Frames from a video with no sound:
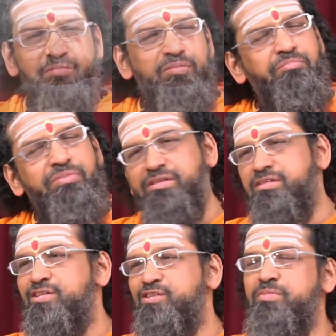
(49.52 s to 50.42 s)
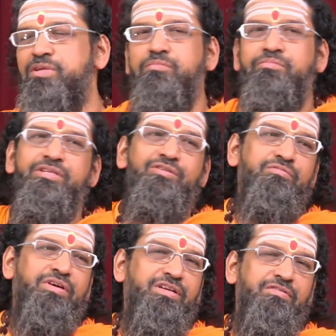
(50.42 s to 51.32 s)
be best husband, best
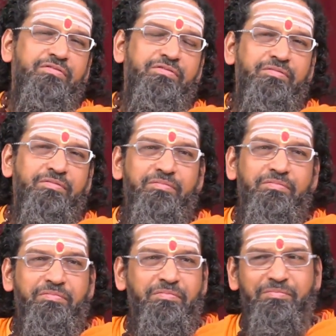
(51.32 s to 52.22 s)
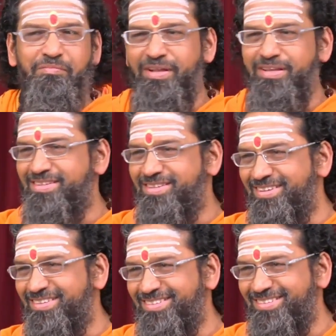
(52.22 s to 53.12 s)
wife, best
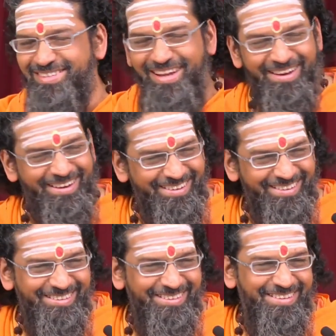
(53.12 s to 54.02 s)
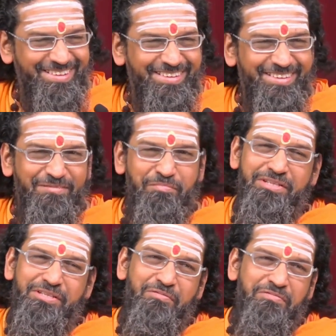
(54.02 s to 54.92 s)
child,
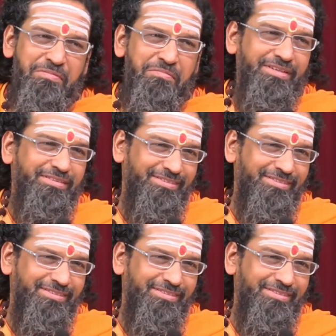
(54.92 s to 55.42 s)
best family,